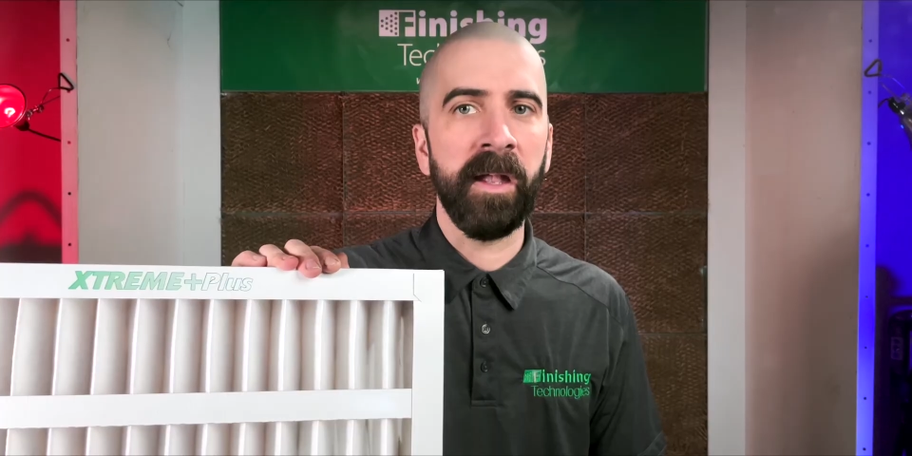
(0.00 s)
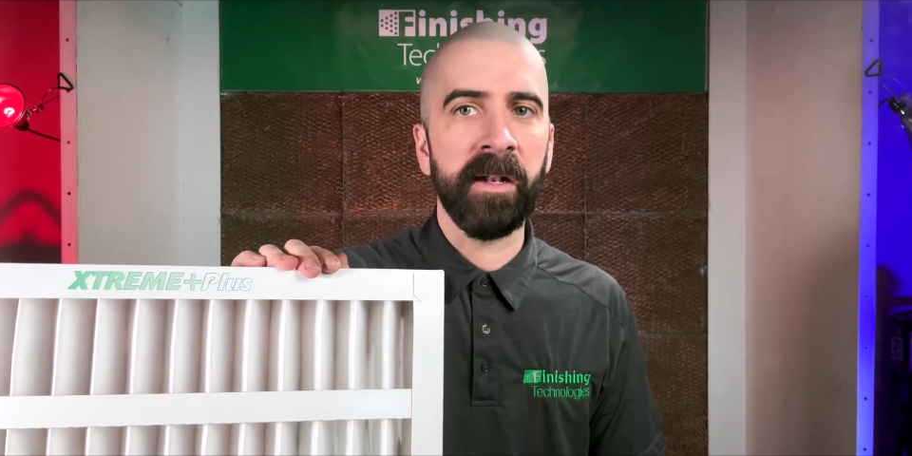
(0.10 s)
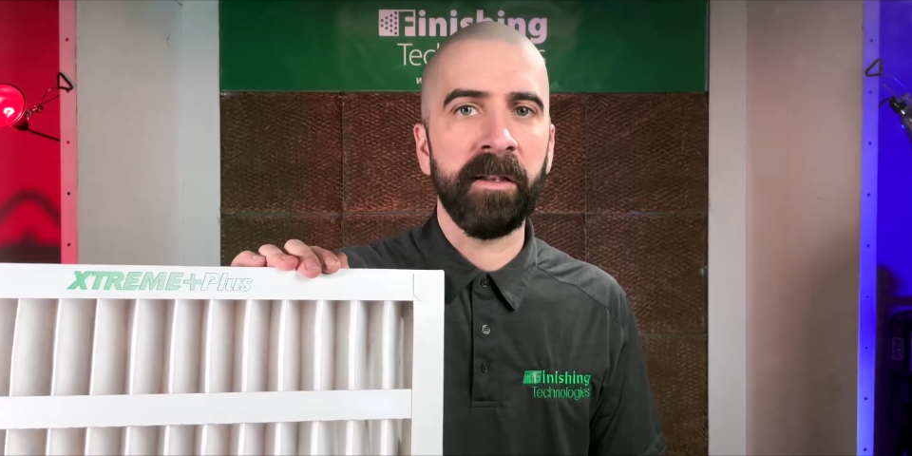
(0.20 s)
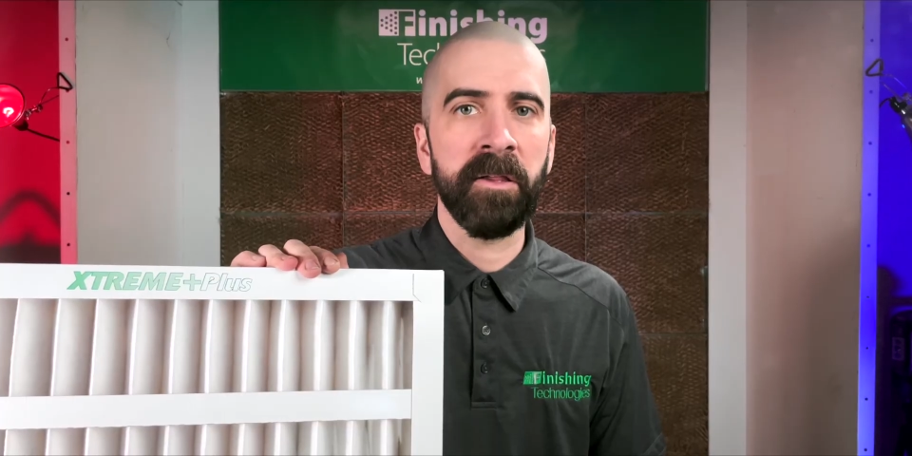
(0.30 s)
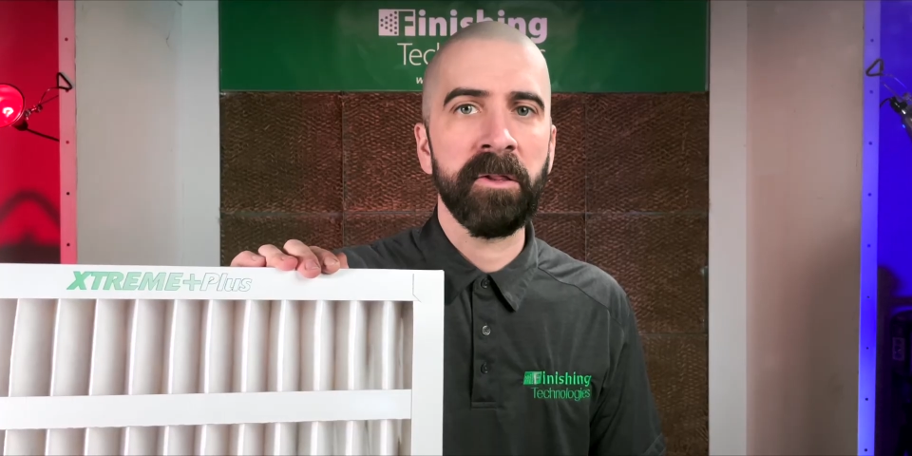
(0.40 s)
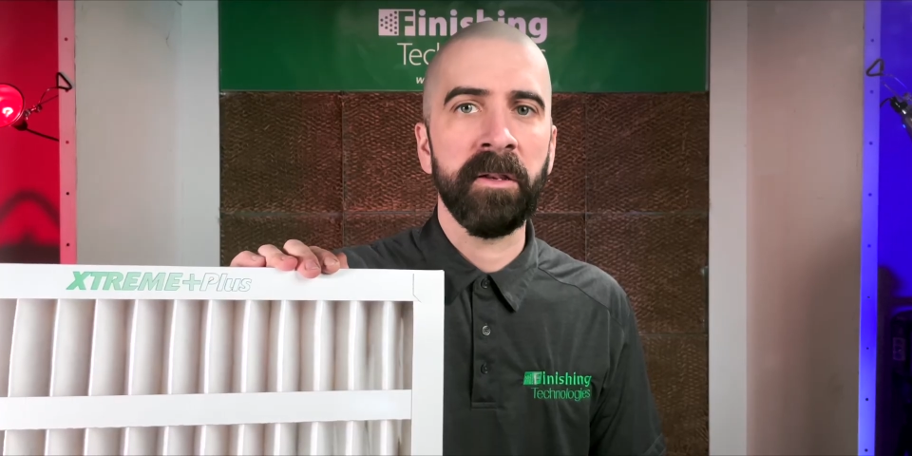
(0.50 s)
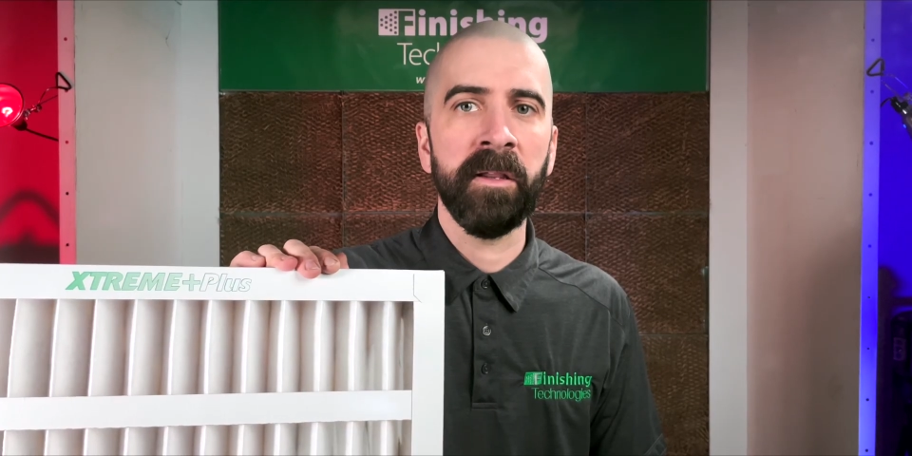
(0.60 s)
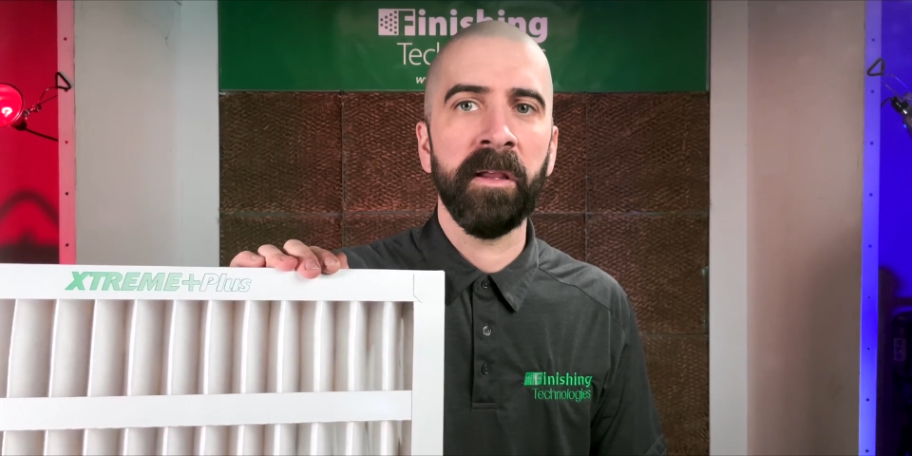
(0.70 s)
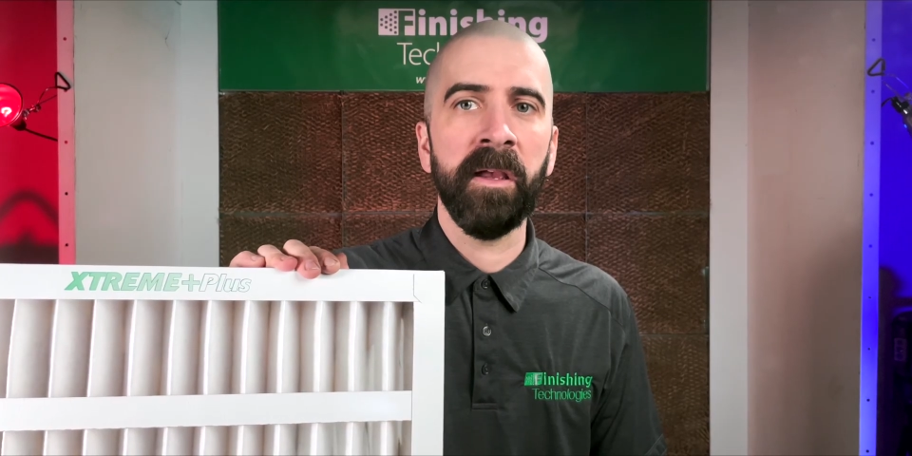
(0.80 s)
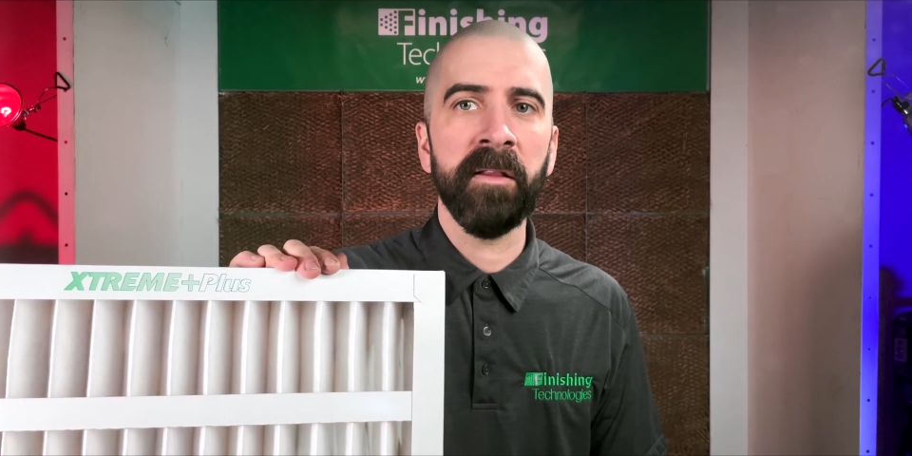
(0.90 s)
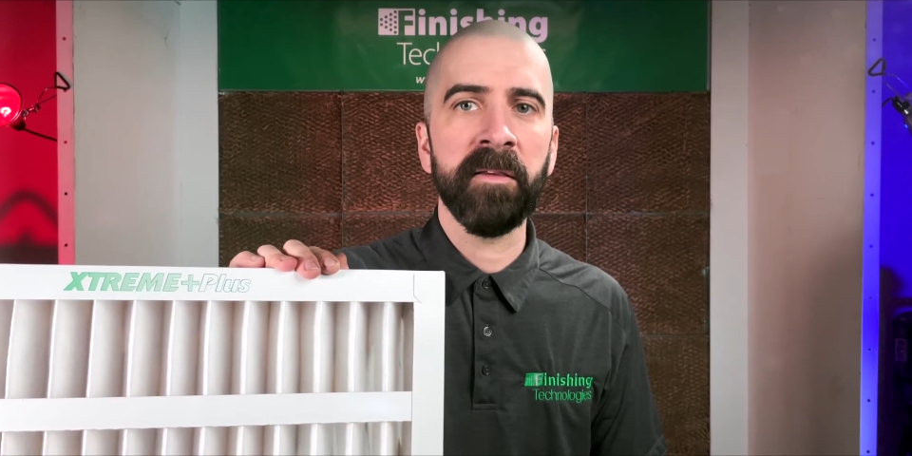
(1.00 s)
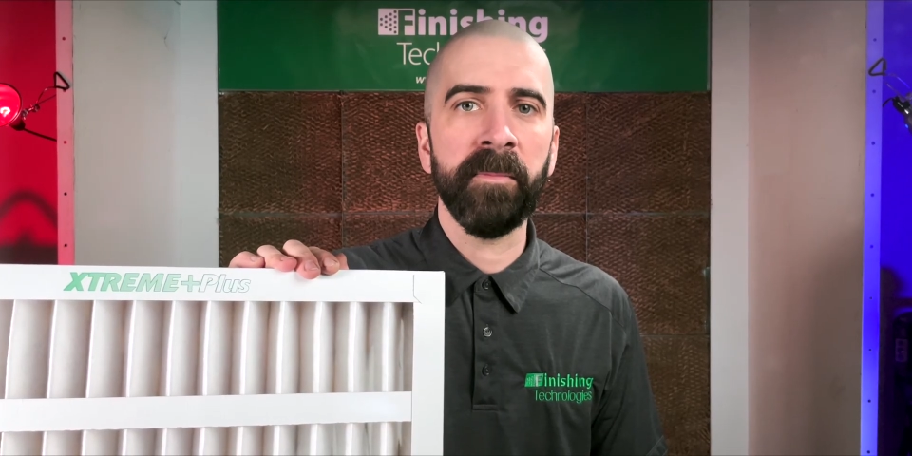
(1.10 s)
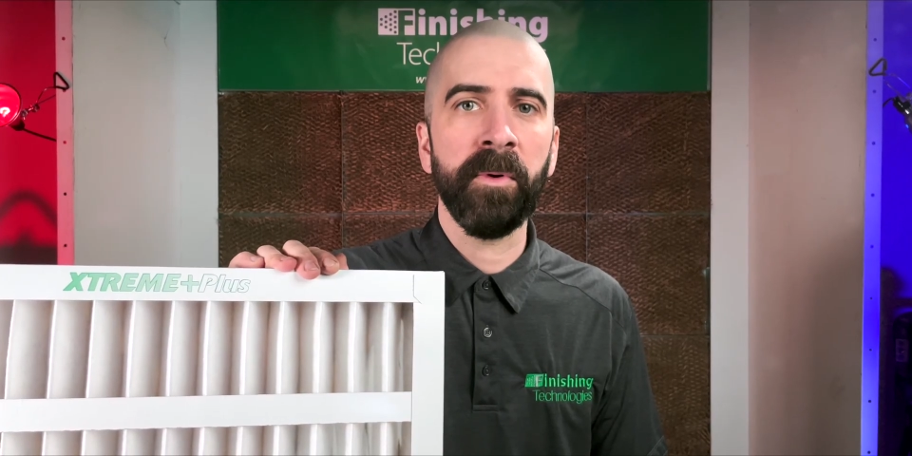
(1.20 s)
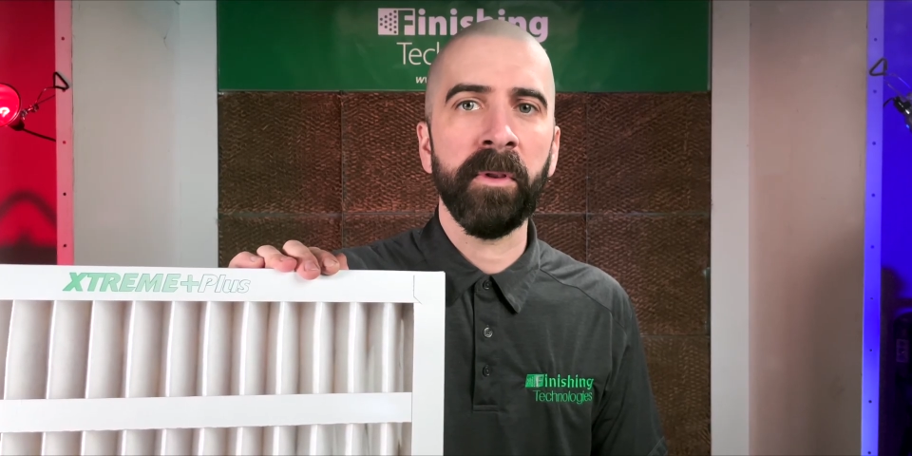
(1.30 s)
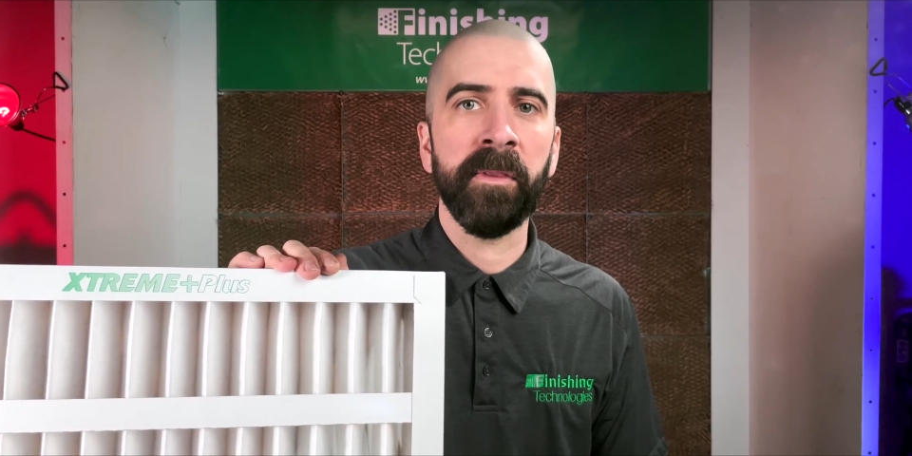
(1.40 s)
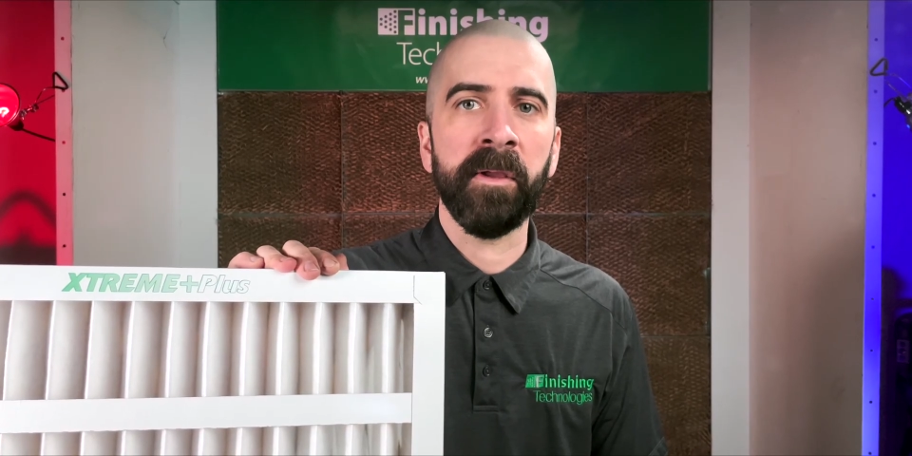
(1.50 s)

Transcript: In addition, it's important